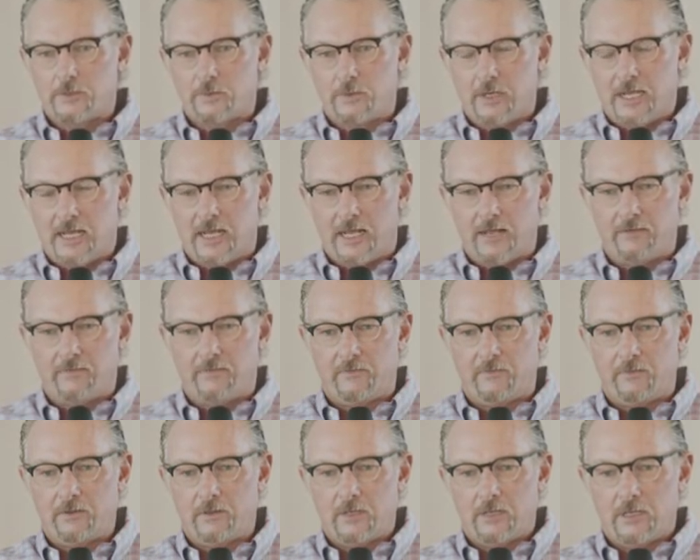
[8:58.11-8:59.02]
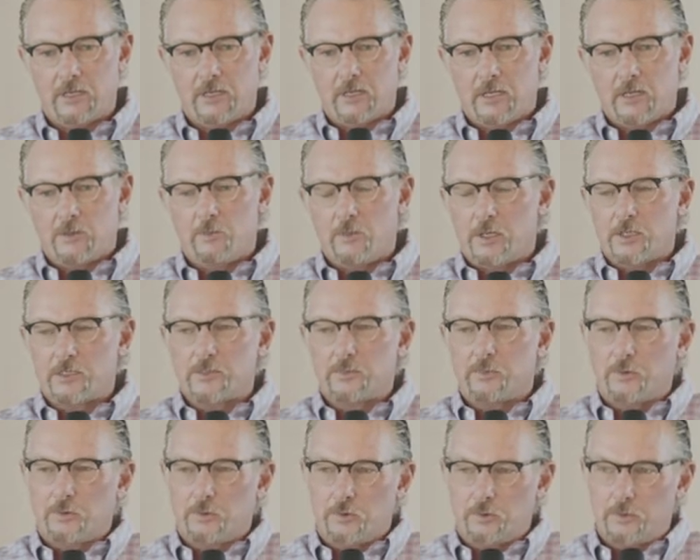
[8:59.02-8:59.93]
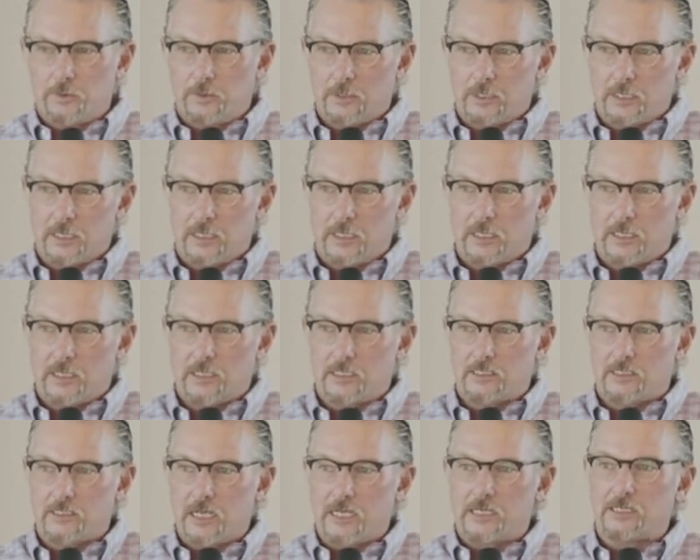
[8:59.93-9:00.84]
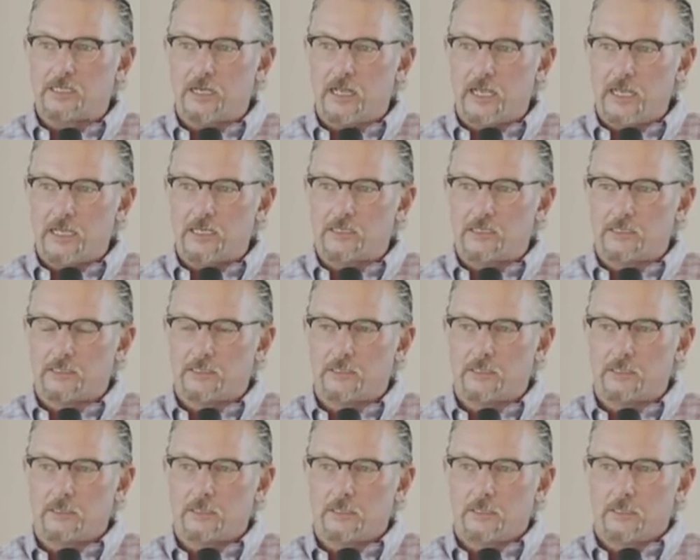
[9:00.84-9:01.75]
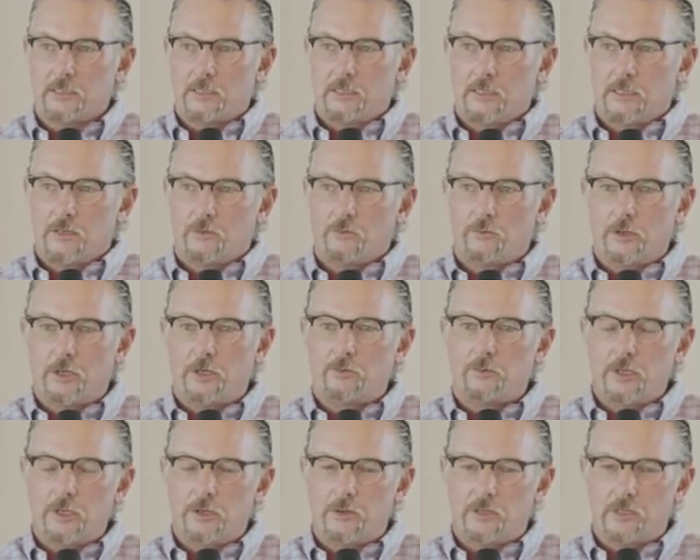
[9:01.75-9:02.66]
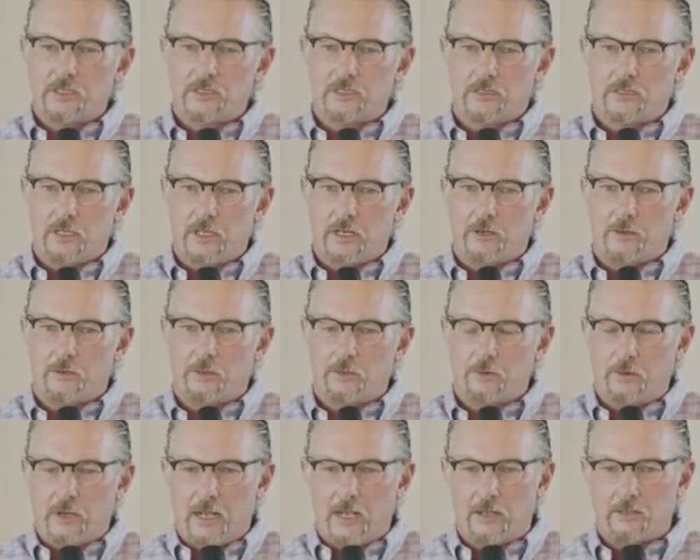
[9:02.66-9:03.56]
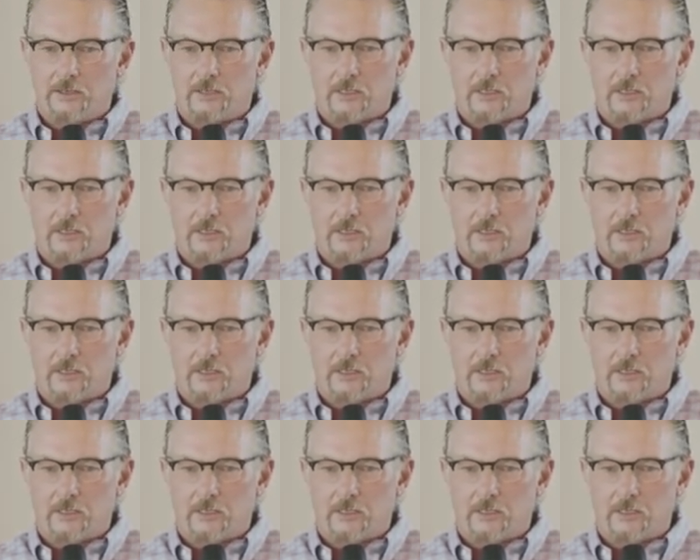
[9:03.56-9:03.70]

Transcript: We have multiple Section 8 rental units that are throughout